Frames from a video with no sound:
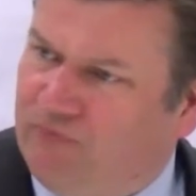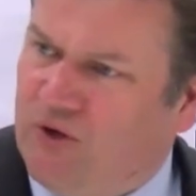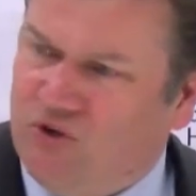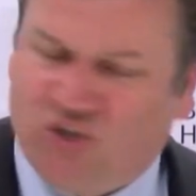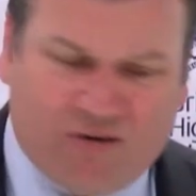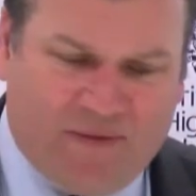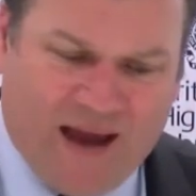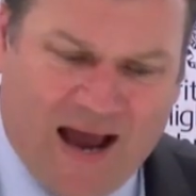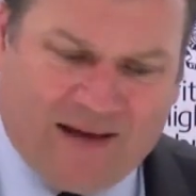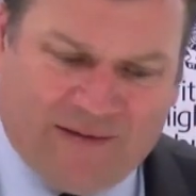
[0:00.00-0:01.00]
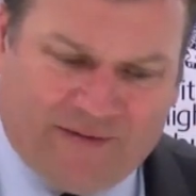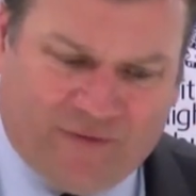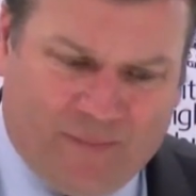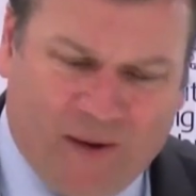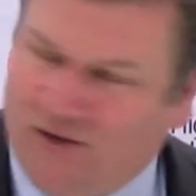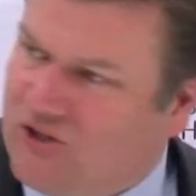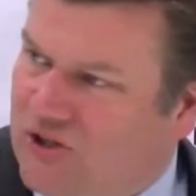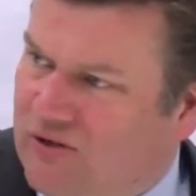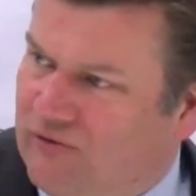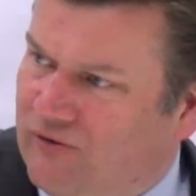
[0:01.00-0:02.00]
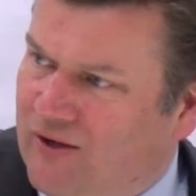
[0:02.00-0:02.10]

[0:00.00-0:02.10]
future in the hands of a bunch of